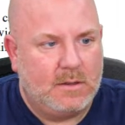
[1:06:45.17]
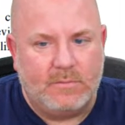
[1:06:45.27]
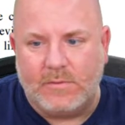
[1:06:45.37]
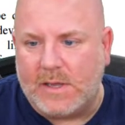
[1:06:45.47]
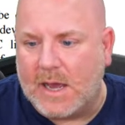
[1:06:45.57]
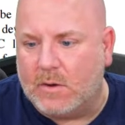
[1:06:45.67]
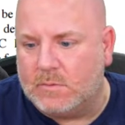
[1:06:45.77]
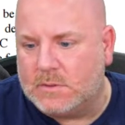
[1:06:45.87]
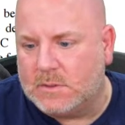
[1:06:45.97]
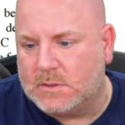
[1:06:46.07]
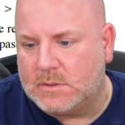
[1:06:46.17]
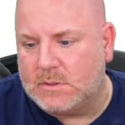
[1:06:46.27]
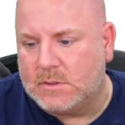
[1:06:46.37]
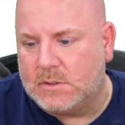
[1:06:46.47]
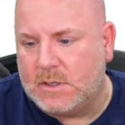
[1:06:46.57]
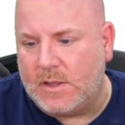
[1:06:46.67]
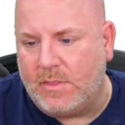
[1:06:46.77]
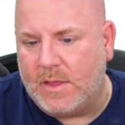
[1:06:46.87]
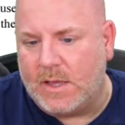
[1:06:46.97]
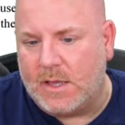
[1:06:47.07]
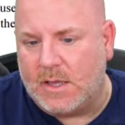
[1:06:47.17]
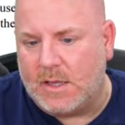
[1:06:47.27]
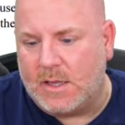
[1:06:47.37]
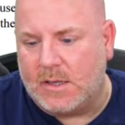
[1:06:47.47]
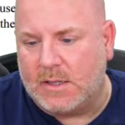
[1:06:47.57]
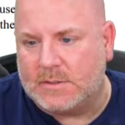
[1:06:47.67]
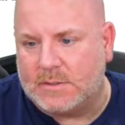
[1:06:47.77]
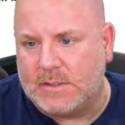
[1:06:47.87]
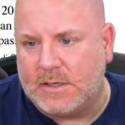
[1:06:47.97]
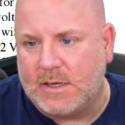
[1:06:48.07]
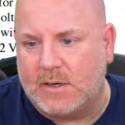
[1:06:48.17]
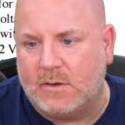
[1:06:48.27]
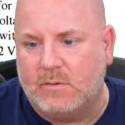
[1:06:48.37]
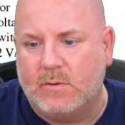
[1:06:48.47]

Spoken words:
V out. And then let's see now,